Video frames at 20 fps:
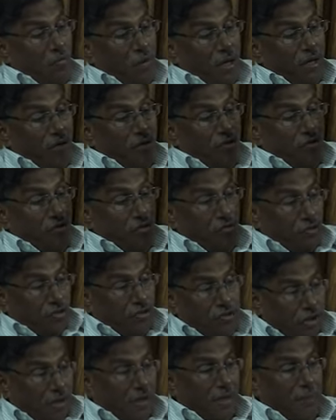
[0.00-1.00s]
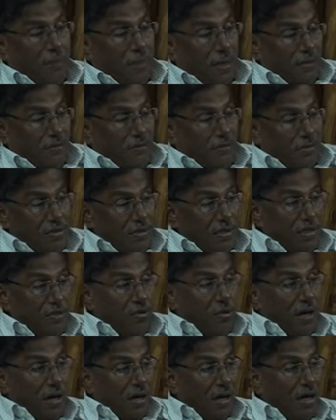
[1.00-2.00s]
when you use your capacity,
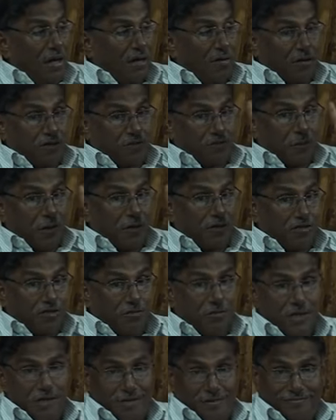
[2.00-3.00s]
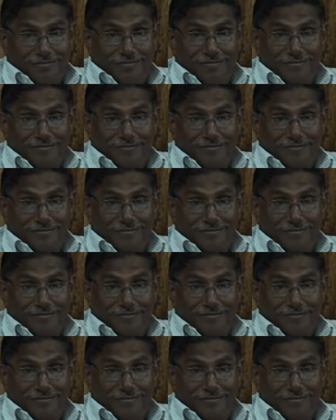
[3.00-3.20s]
you are held responsible.